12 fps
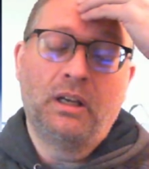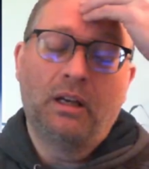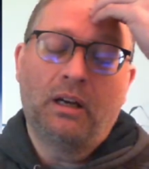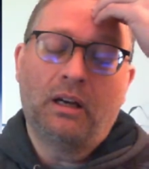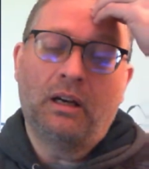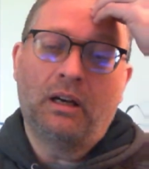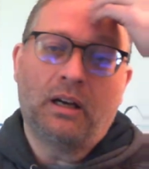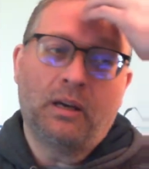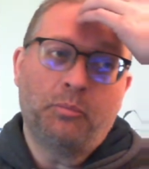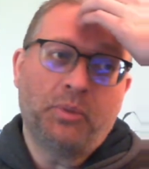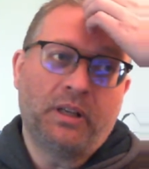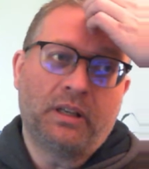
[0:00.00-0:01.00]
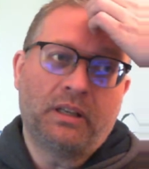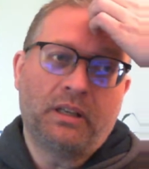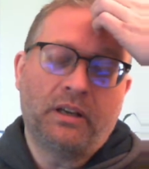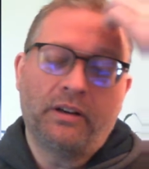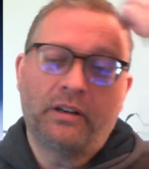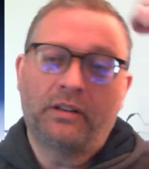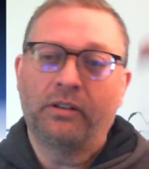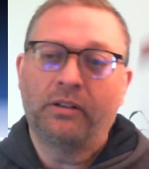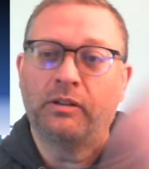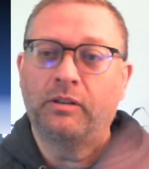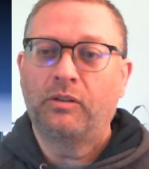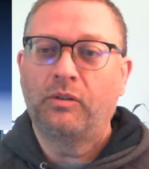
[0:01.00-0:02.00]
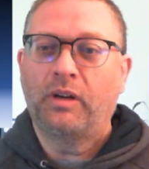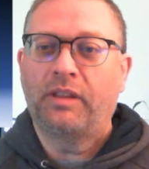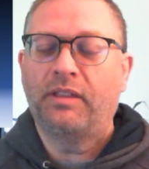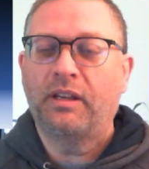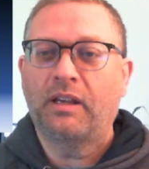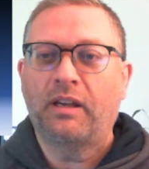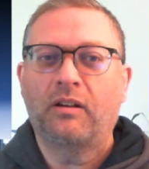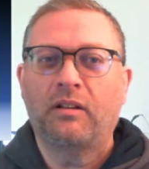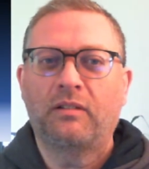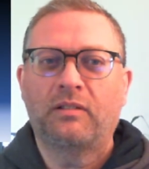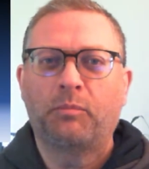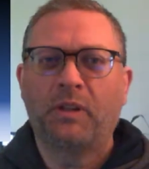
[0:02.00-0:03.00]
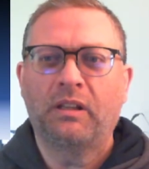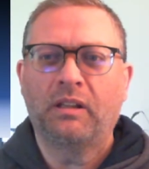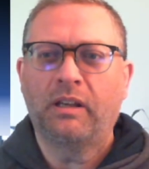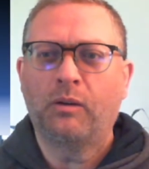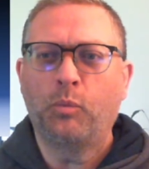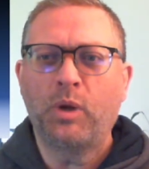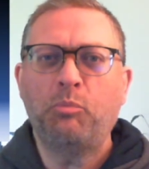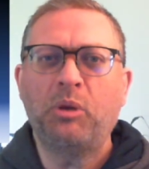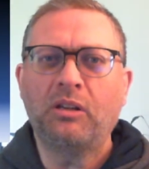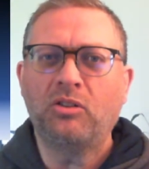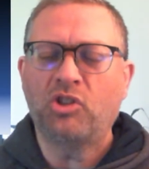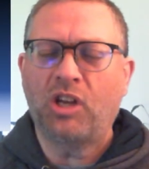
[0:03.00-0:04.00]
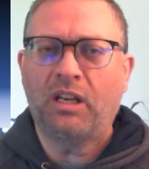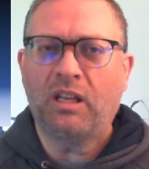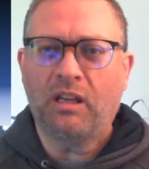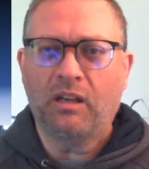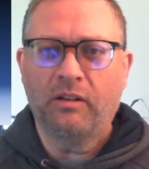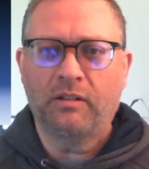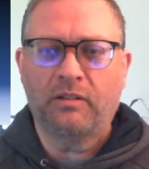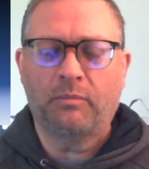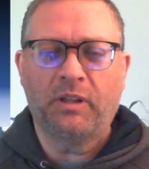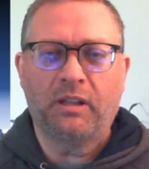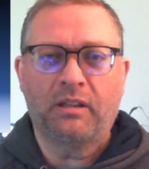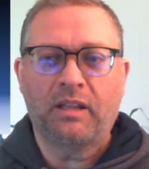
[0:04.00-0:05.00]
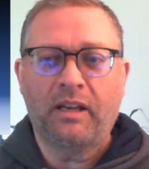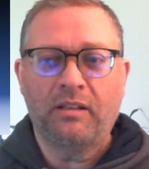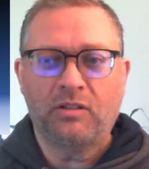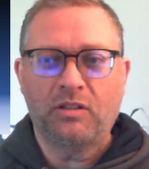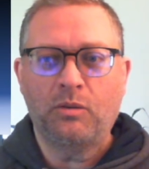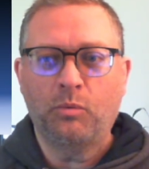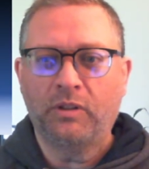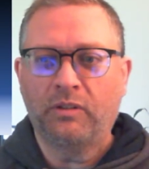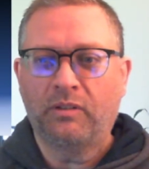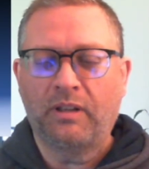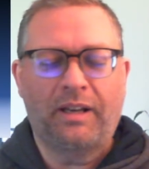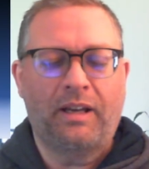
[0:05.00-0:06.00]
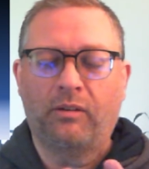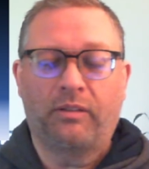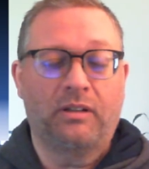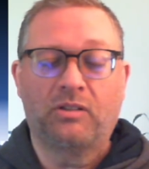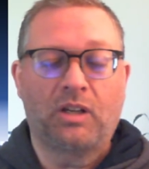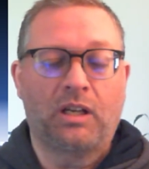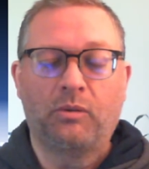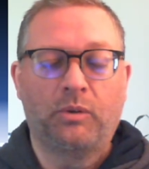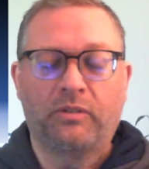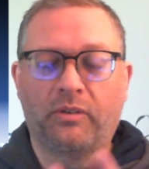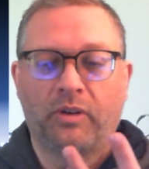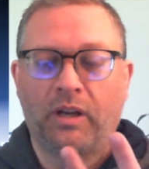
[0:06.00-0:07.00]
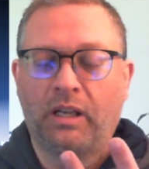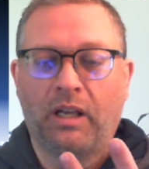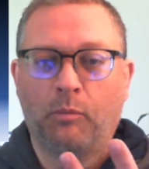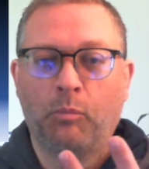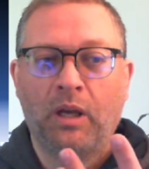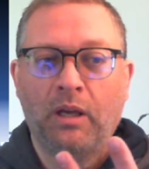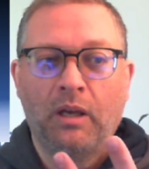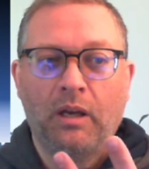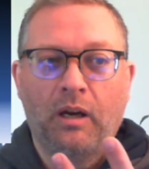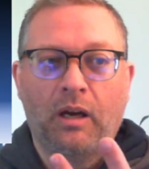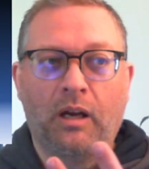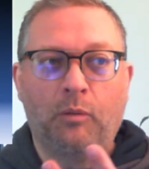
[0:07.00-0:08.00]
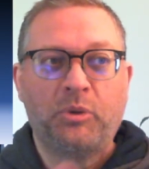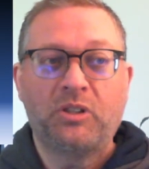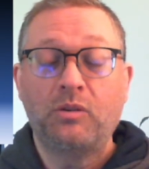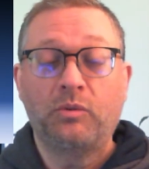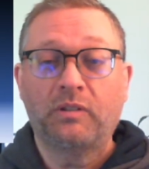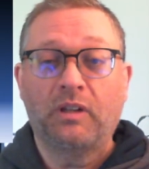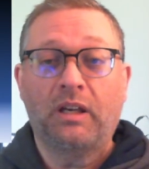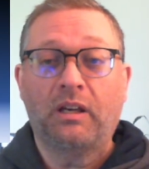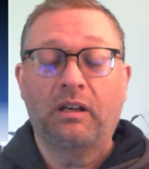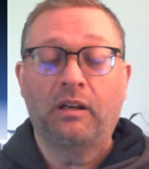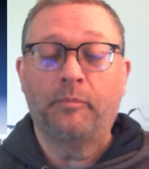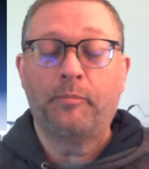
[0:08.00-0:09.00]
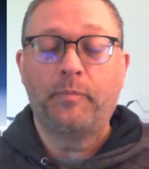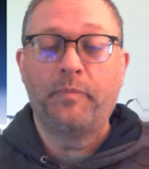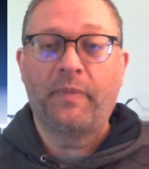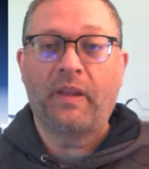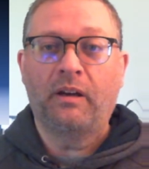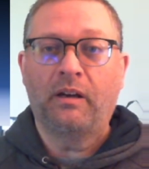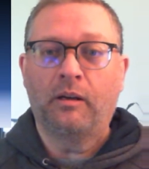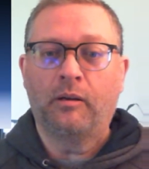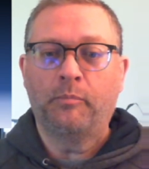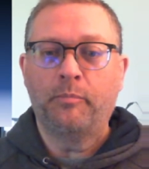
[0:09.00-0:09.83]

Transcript: I played a character who I think I called something like Weeping Jenny or something like that, and she was, I don't think Jenny was the right name, but she was like the